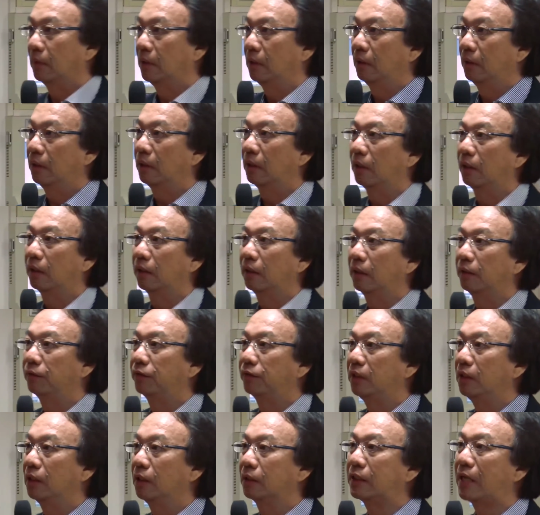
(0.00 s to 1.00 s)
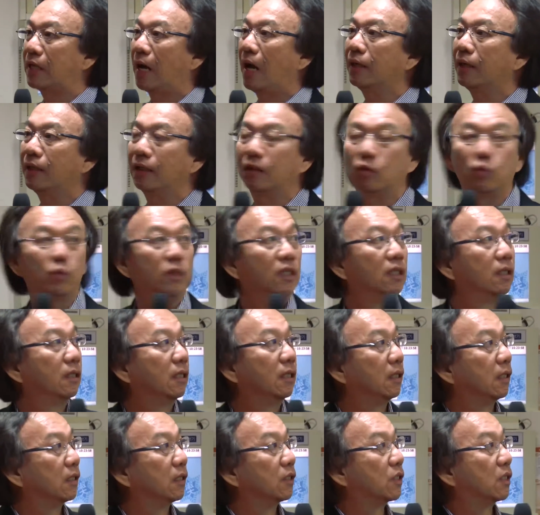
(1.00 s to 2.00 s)
The target word
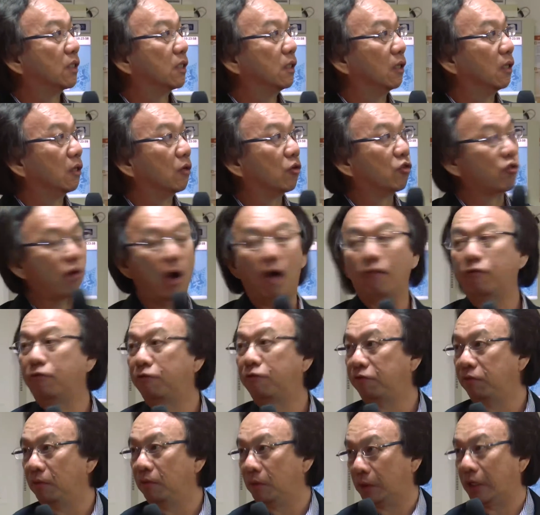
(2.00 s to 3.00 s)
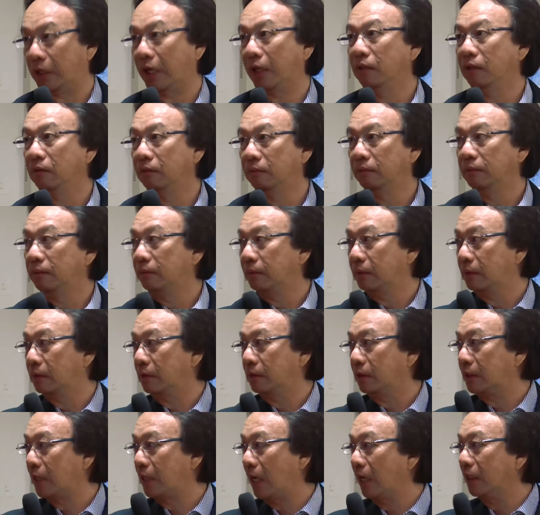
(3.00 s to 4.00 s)
is graph, okay? The
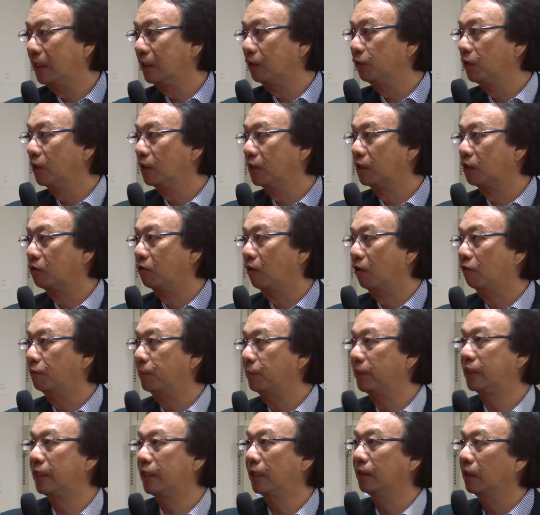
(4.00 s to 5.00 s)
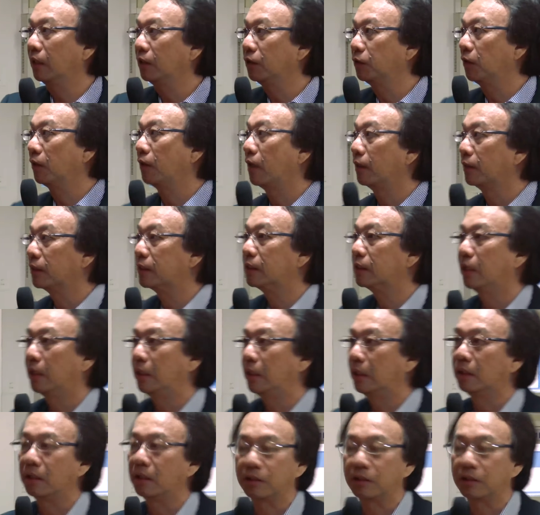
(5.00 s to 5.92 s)
target word is graph. Pretend that you don't understand English,